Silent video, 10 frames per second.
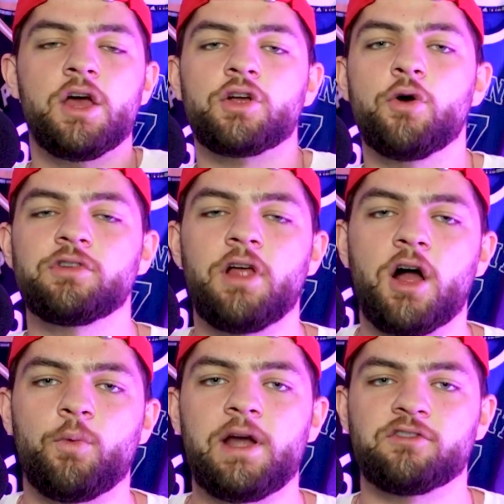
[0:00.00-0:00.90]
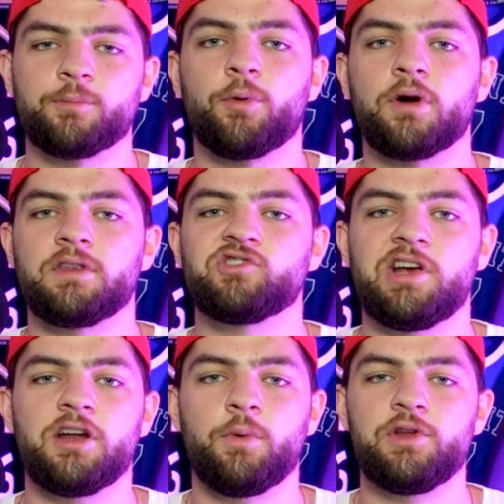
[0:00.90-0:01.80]
Goes a long way to supporting the
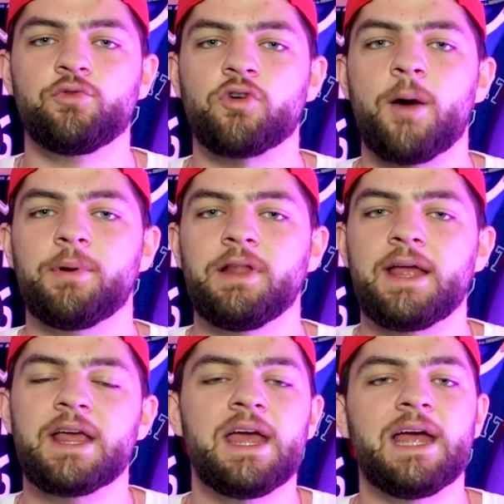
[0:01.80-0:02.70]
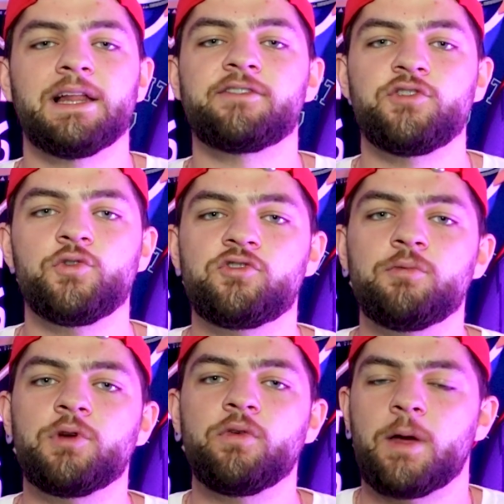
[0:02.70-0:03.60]
channel. When you drop a like, it lets YouTube
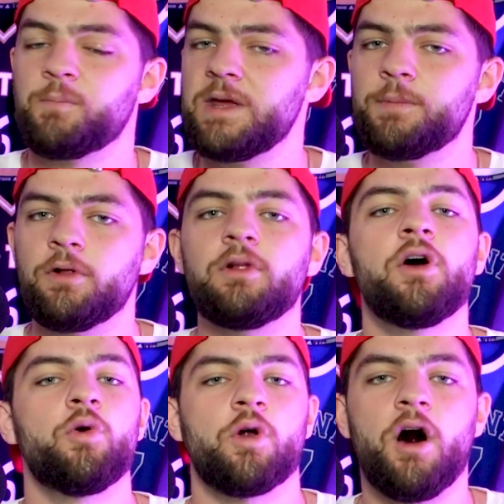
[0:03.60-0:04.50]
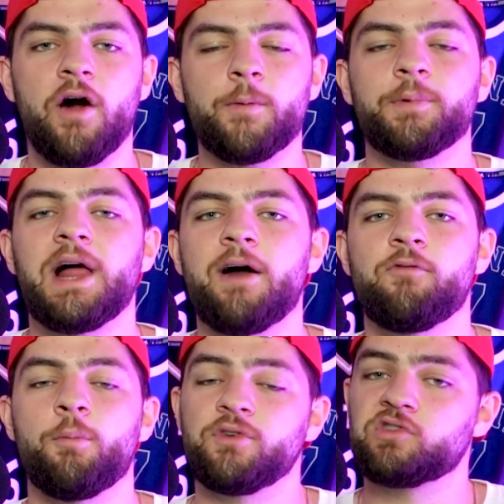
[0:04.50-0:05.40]
know that people who are on the
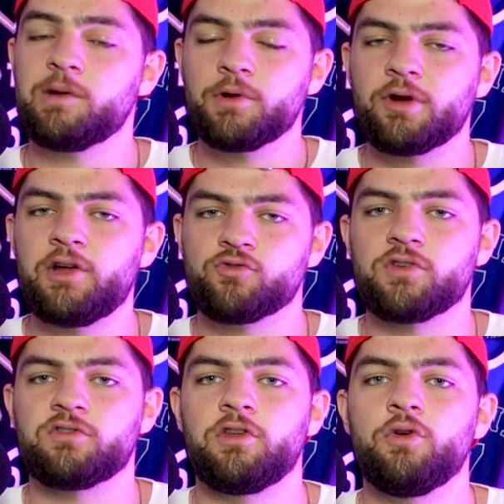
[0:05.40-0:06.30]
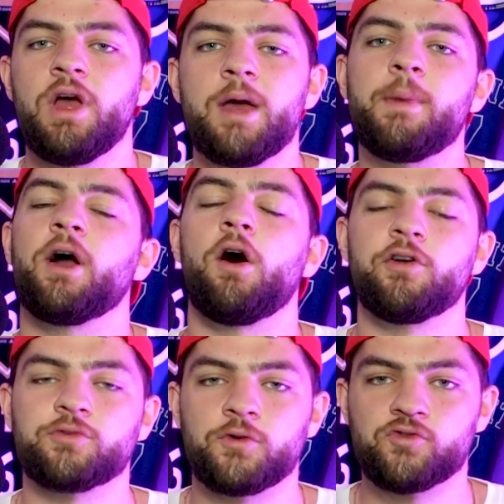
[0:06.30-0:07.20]
platform with similar interests to you may
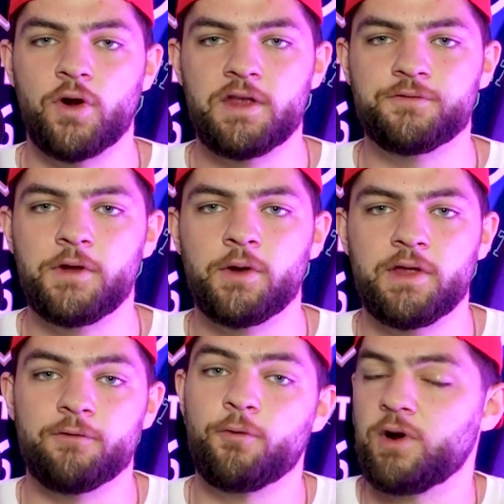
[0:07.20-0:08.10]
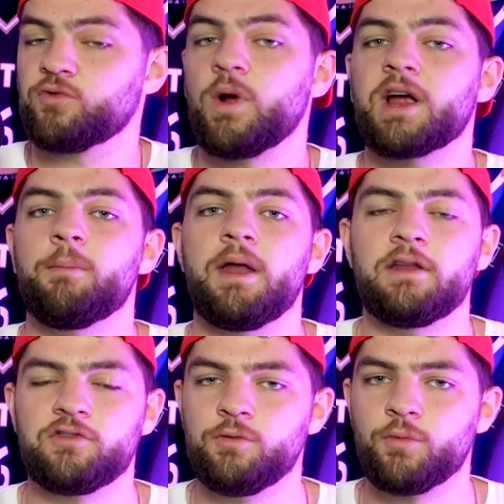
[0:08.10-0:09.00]
also enjoy this video, and therefore it is
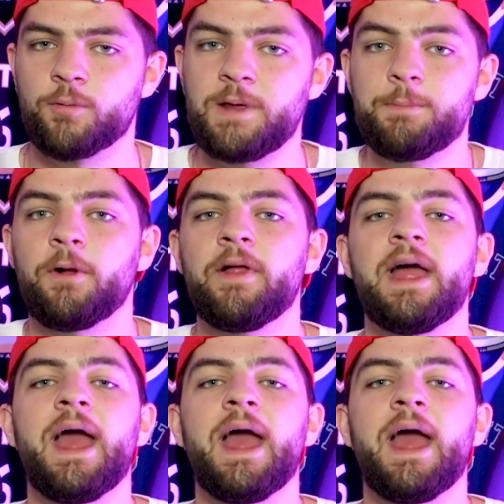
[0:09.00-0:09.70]
recommended to more people.